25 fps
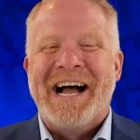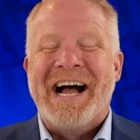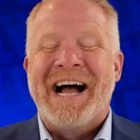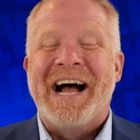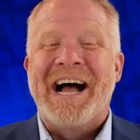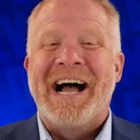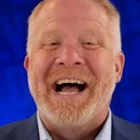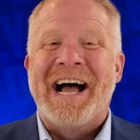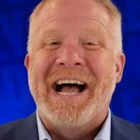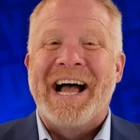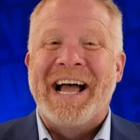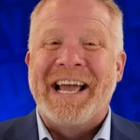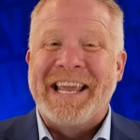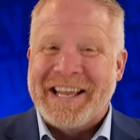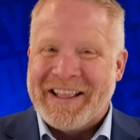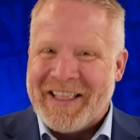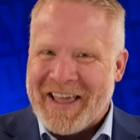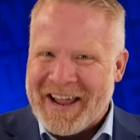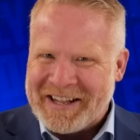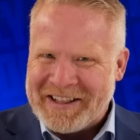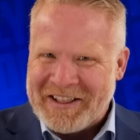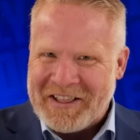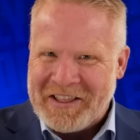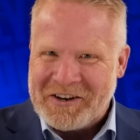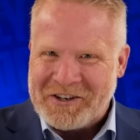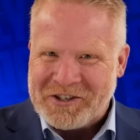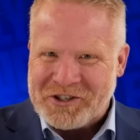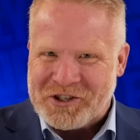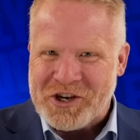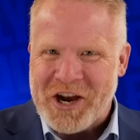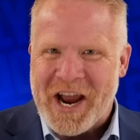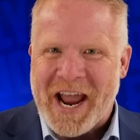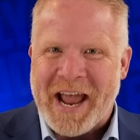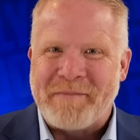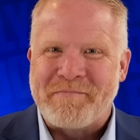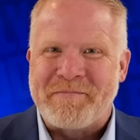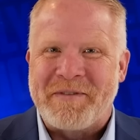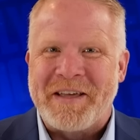Ah, you like the little
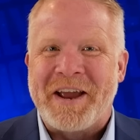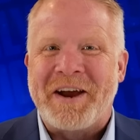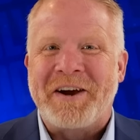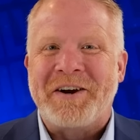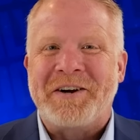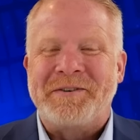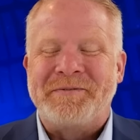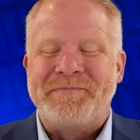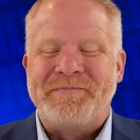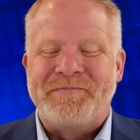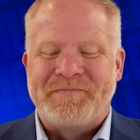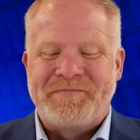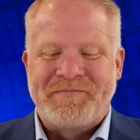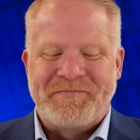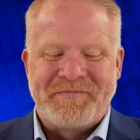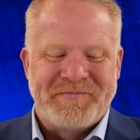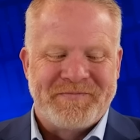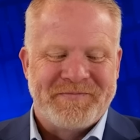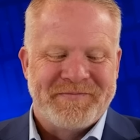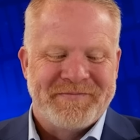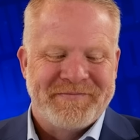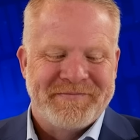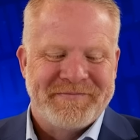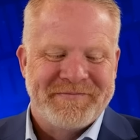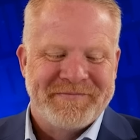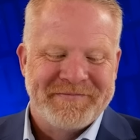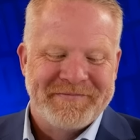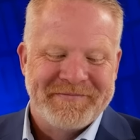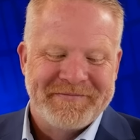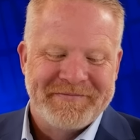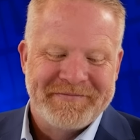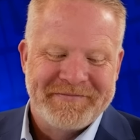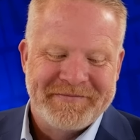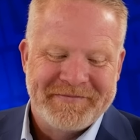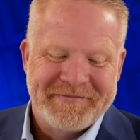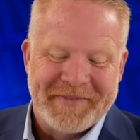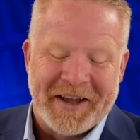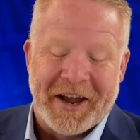jab there?
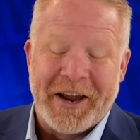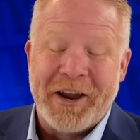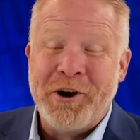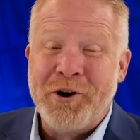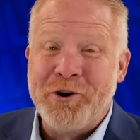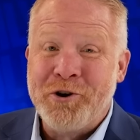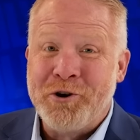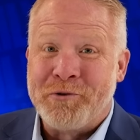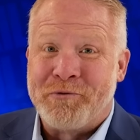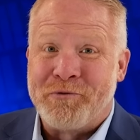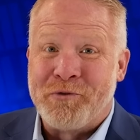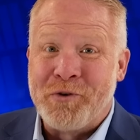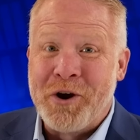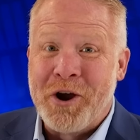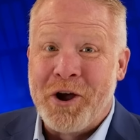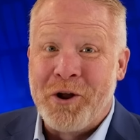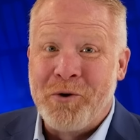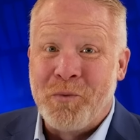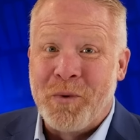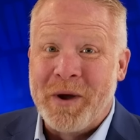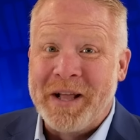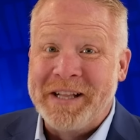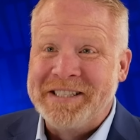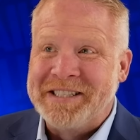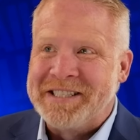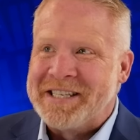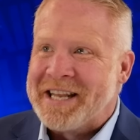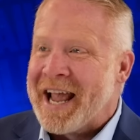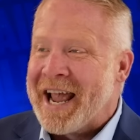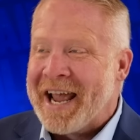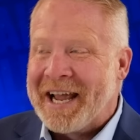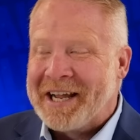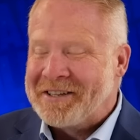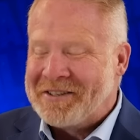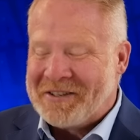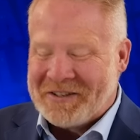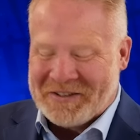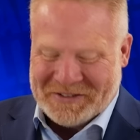I hear you're free on
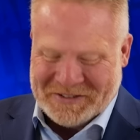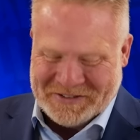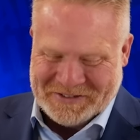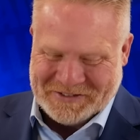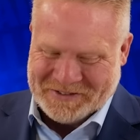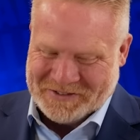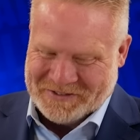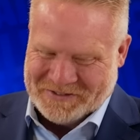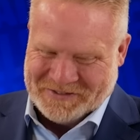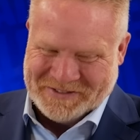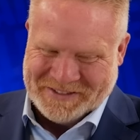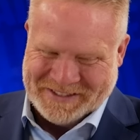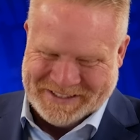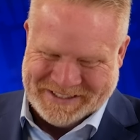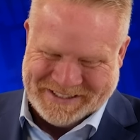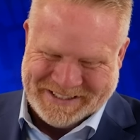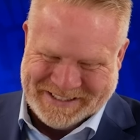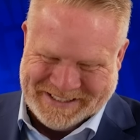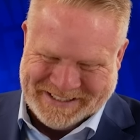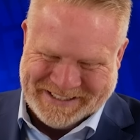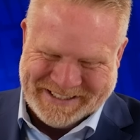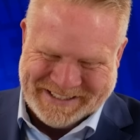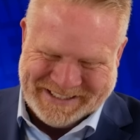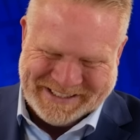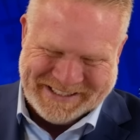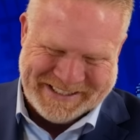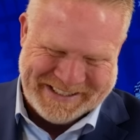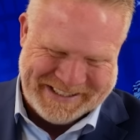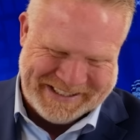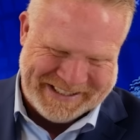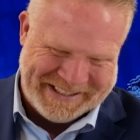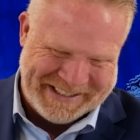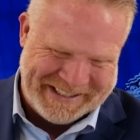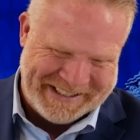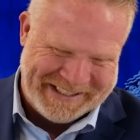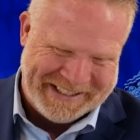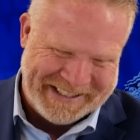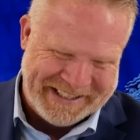Wednesday.
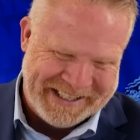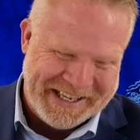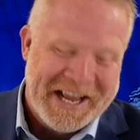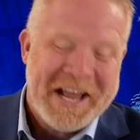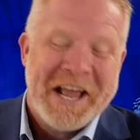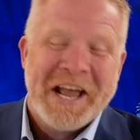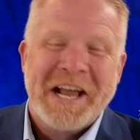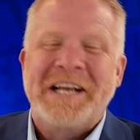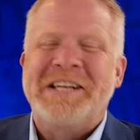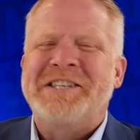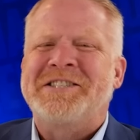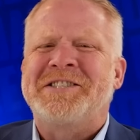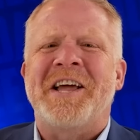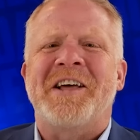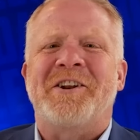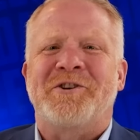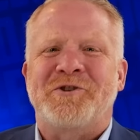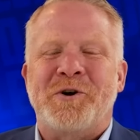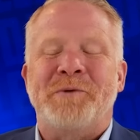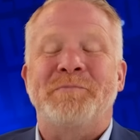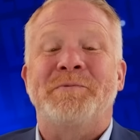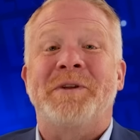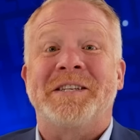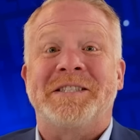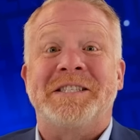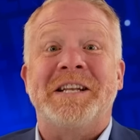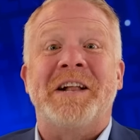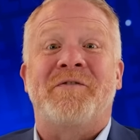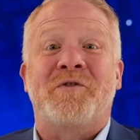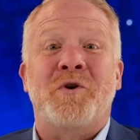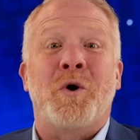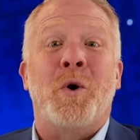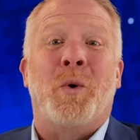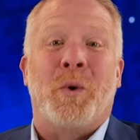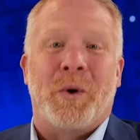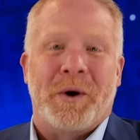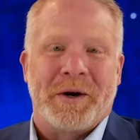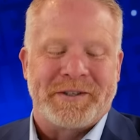Because Donald Trump doesn't have
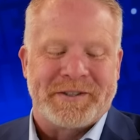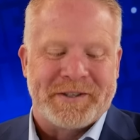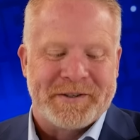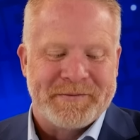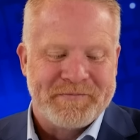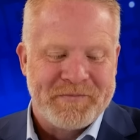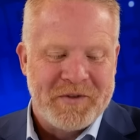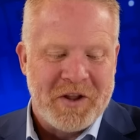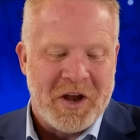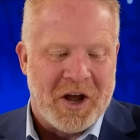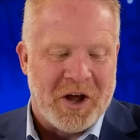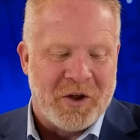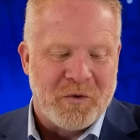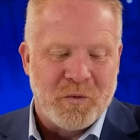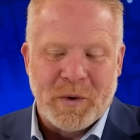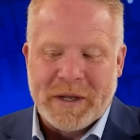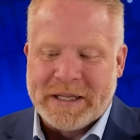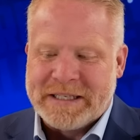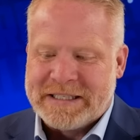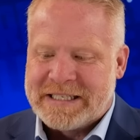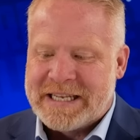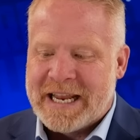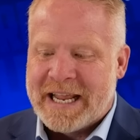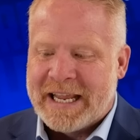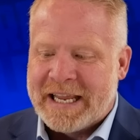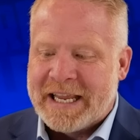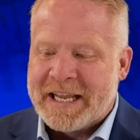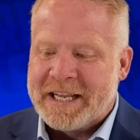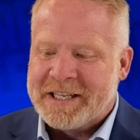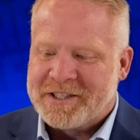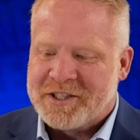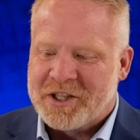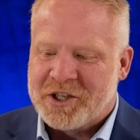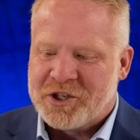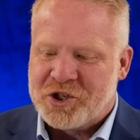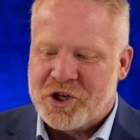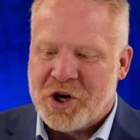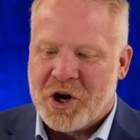court on Wednesday
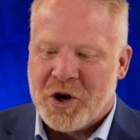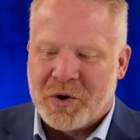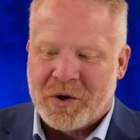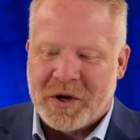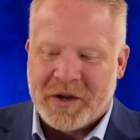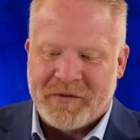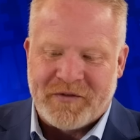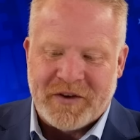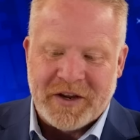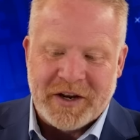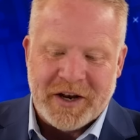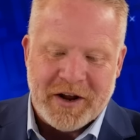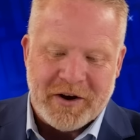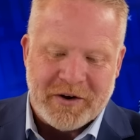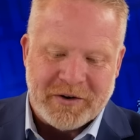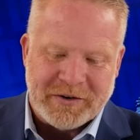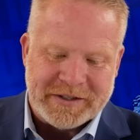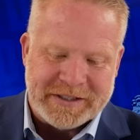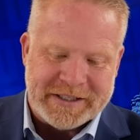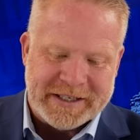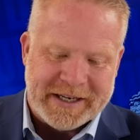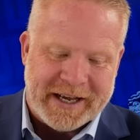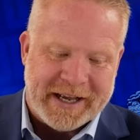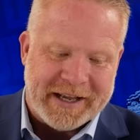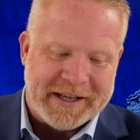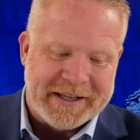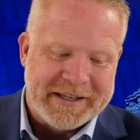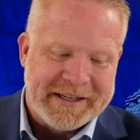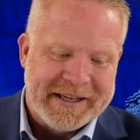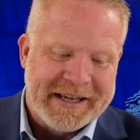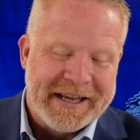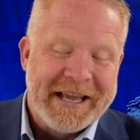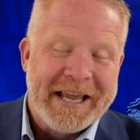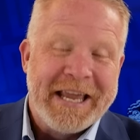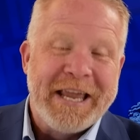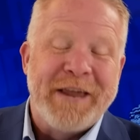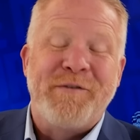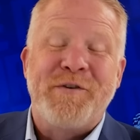is the joke if you don't
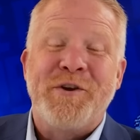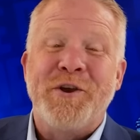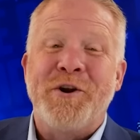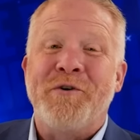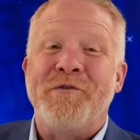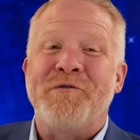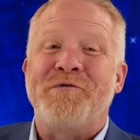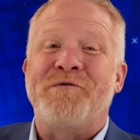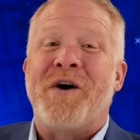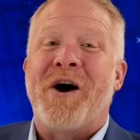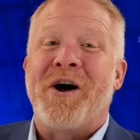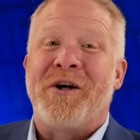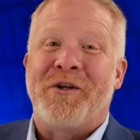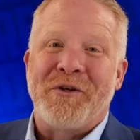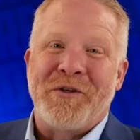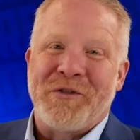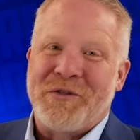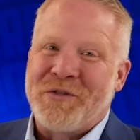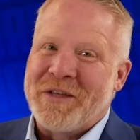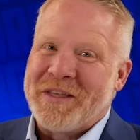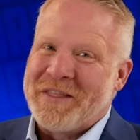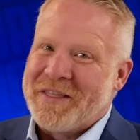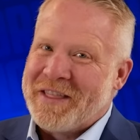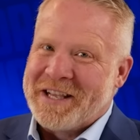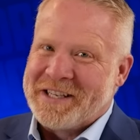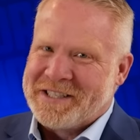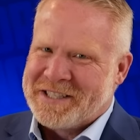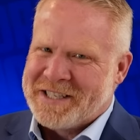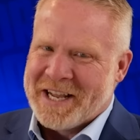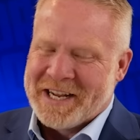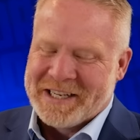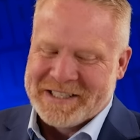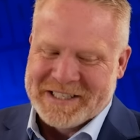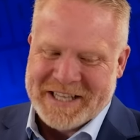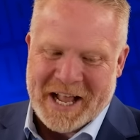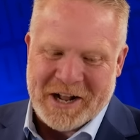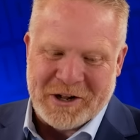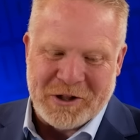follow these
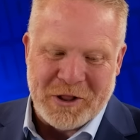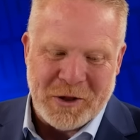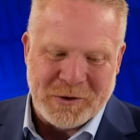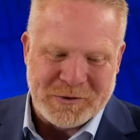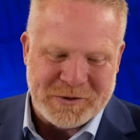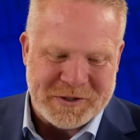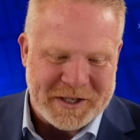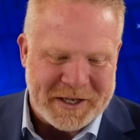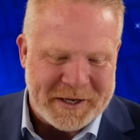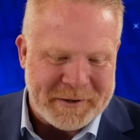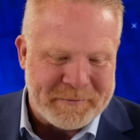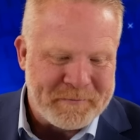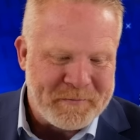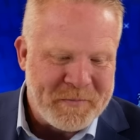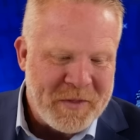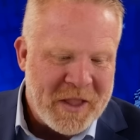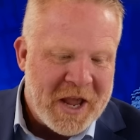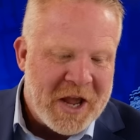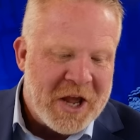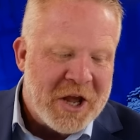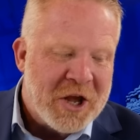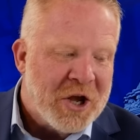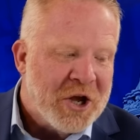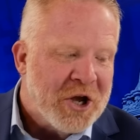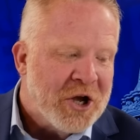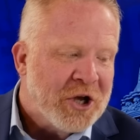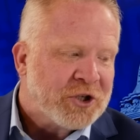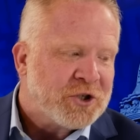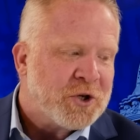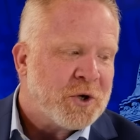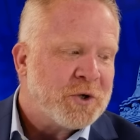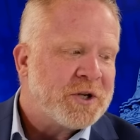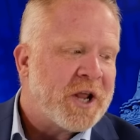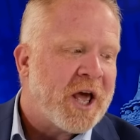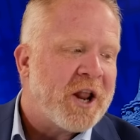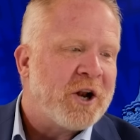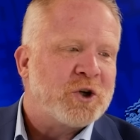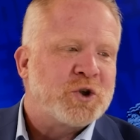things that closely.
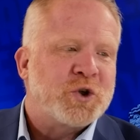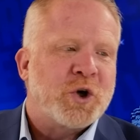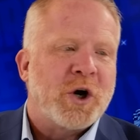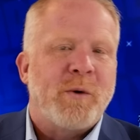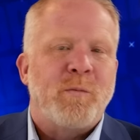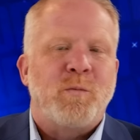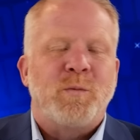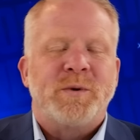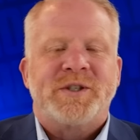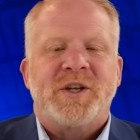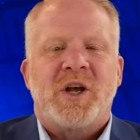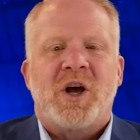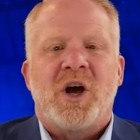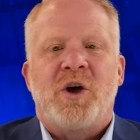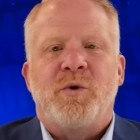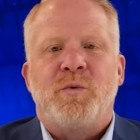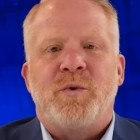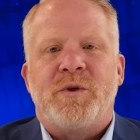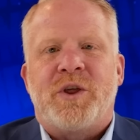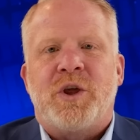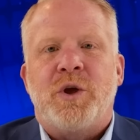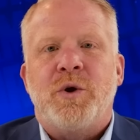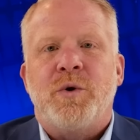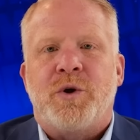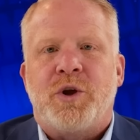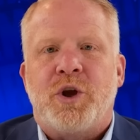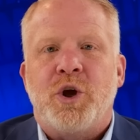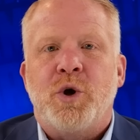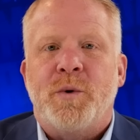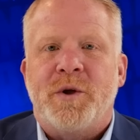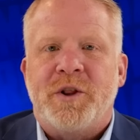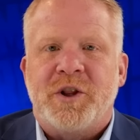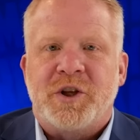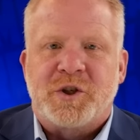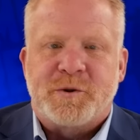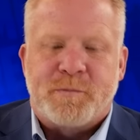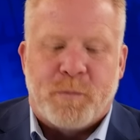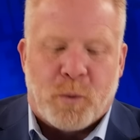So Donald Trump was on with Hugh
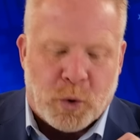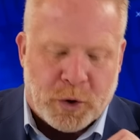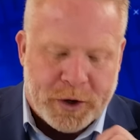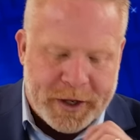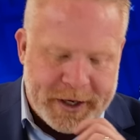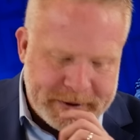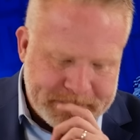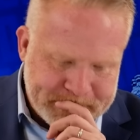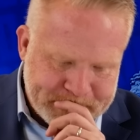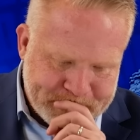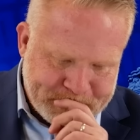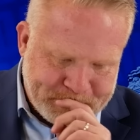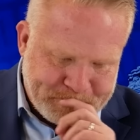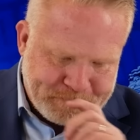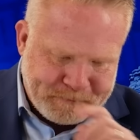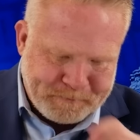Hewitt this morning,